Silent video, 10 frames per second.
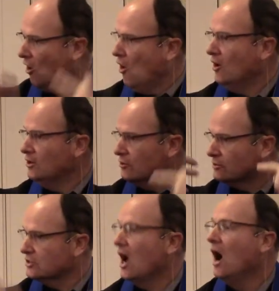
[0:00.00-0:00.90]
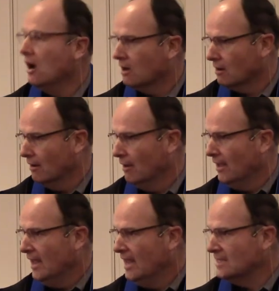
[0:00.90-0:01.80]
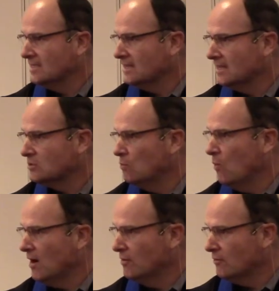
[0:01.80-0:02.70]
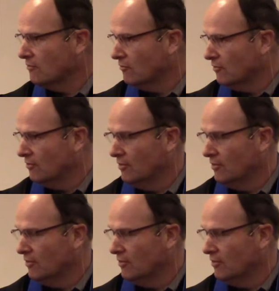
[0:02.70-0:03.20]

on your tongue. Isn't this wonderful?